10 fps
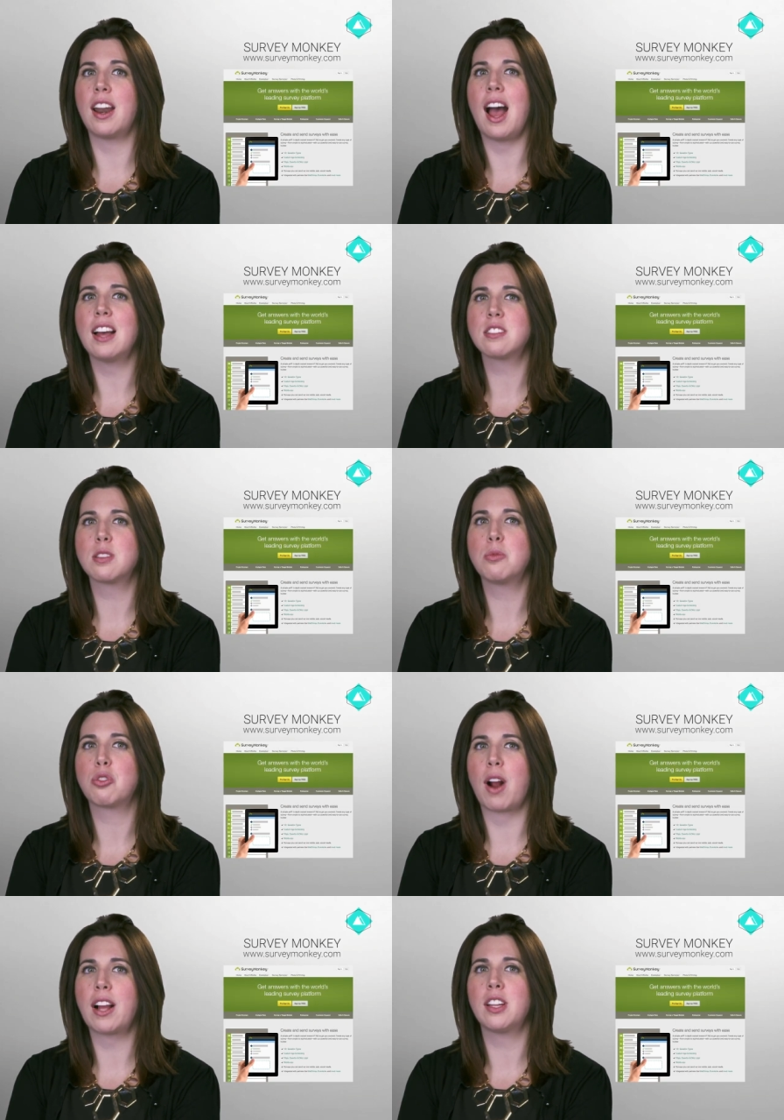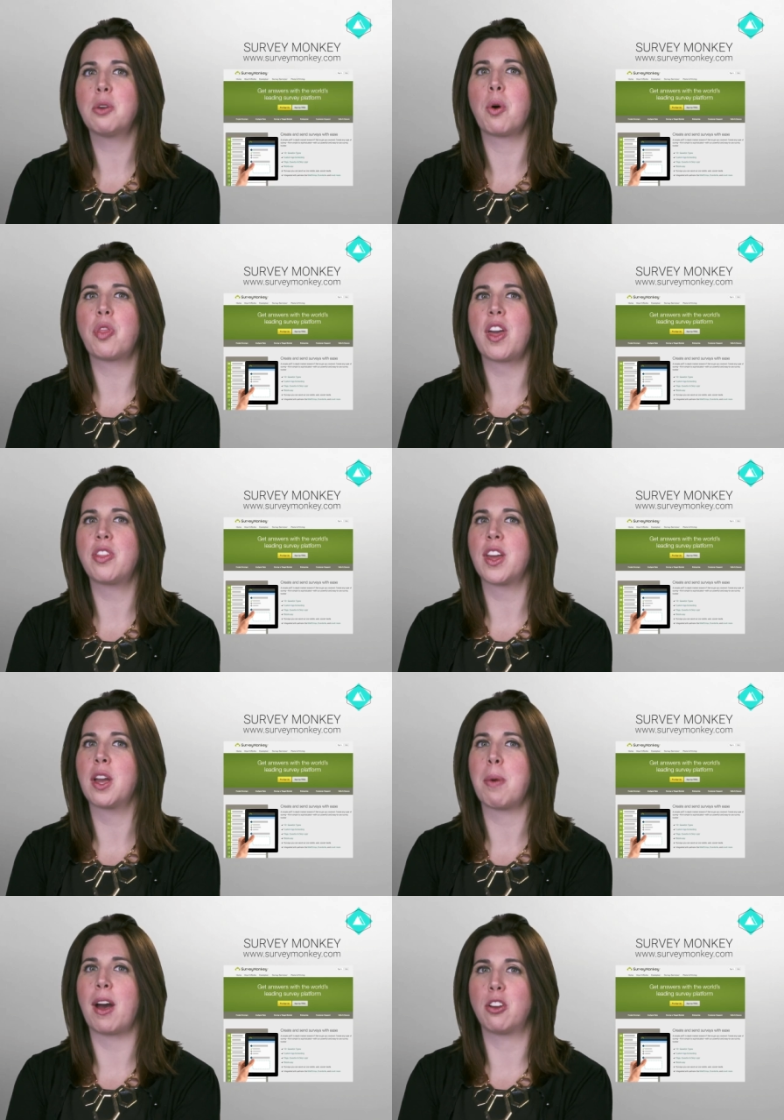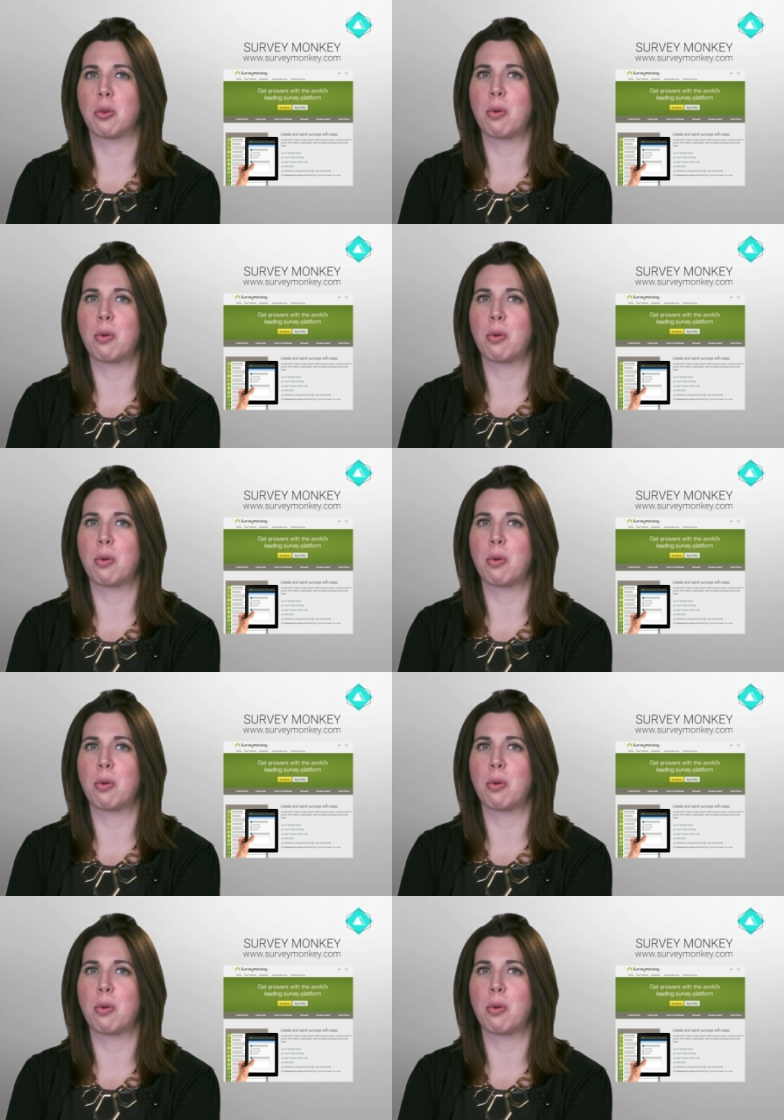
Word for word: and ask them directly what they think about your